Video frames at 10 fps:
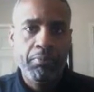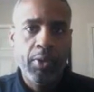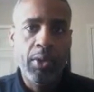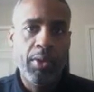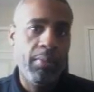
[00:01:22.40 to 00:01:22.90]

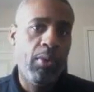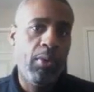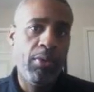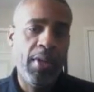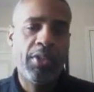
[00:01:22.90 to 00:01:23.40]

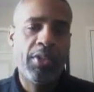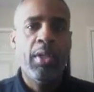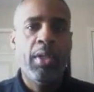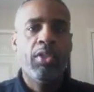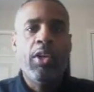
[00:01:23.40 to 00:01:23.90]
motivation.
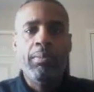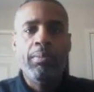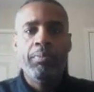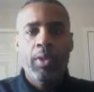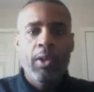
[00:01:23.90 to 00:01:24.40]

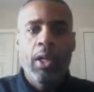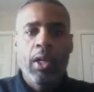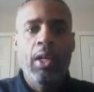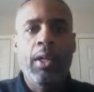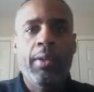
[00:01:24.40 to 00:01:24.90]
So
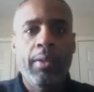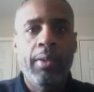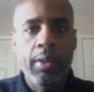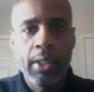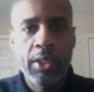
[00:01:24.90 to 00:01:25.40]

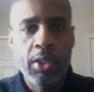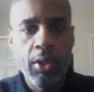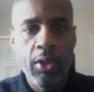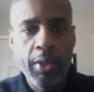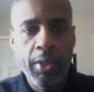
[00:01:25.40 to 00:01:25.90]
let's
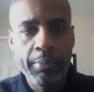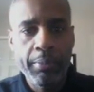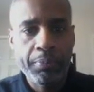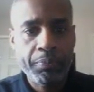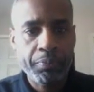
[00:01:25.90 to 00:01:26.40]
go here.
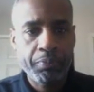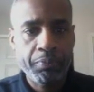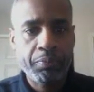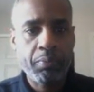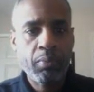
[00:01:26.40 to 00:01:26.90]

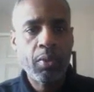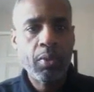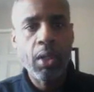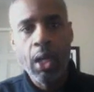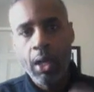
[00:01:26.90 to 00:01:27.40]

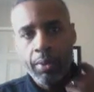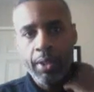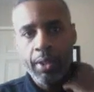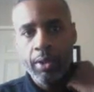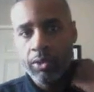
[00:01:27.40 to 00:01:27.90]
We're
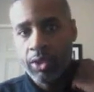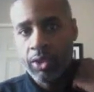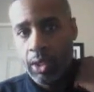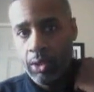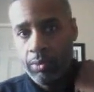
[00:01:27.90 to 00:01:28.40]
here on
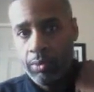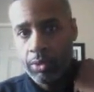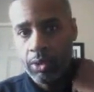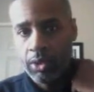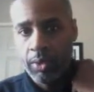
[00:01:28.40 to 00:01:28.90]
Zillow.
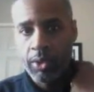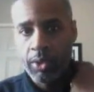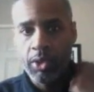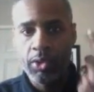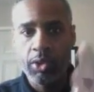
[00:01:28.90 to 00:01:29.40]
You're saying we're
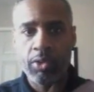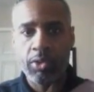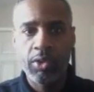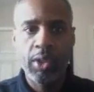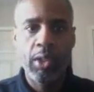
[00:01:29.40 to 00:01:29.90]

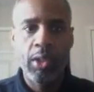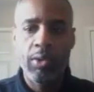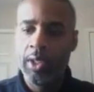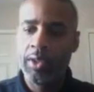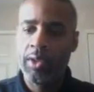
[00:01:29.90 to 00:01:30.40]
using
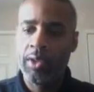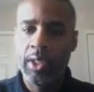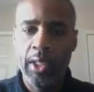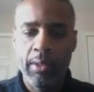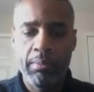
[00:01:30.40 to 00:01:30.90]
Zillow as
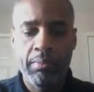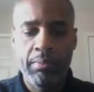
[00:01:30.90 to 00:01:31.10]
the